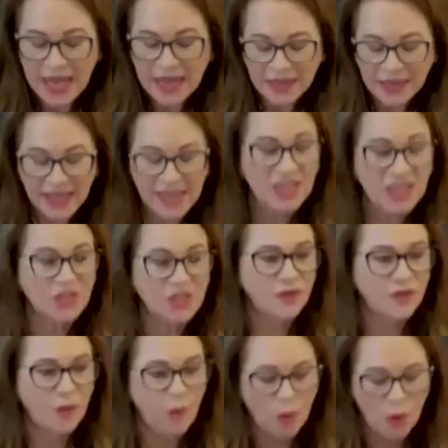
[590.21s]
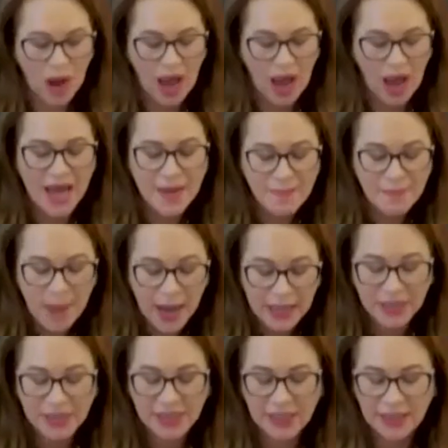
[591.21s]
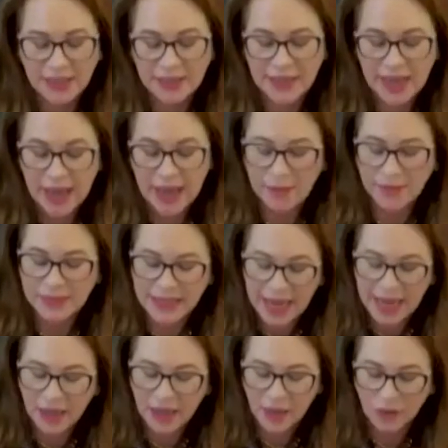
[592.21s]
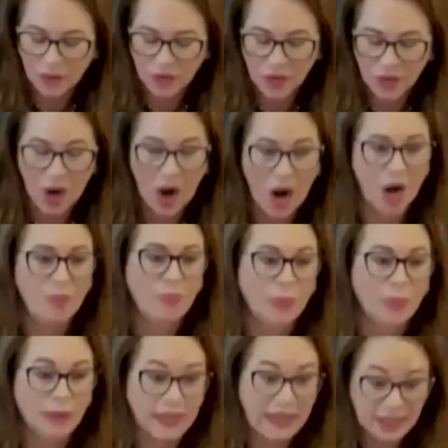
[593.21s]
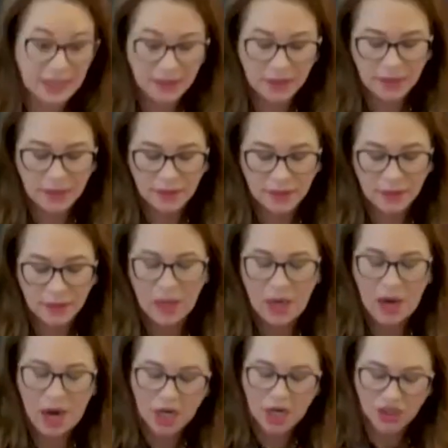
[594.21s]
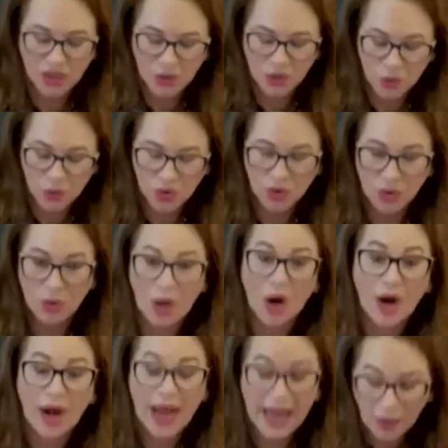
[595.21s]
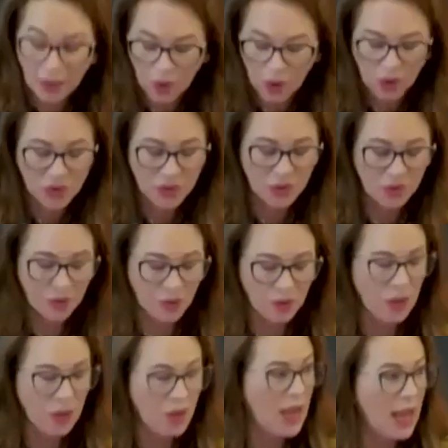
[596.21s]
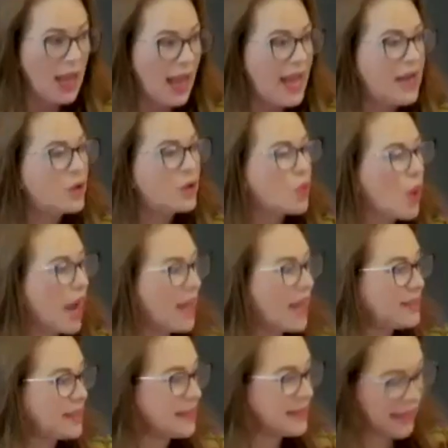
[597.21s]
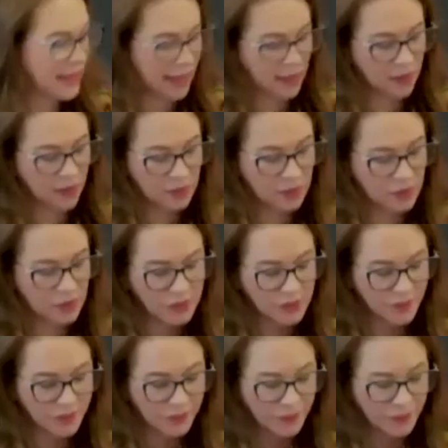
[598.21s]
These four unmatching time cycles are political, are social, are ecological, and crisis cycles.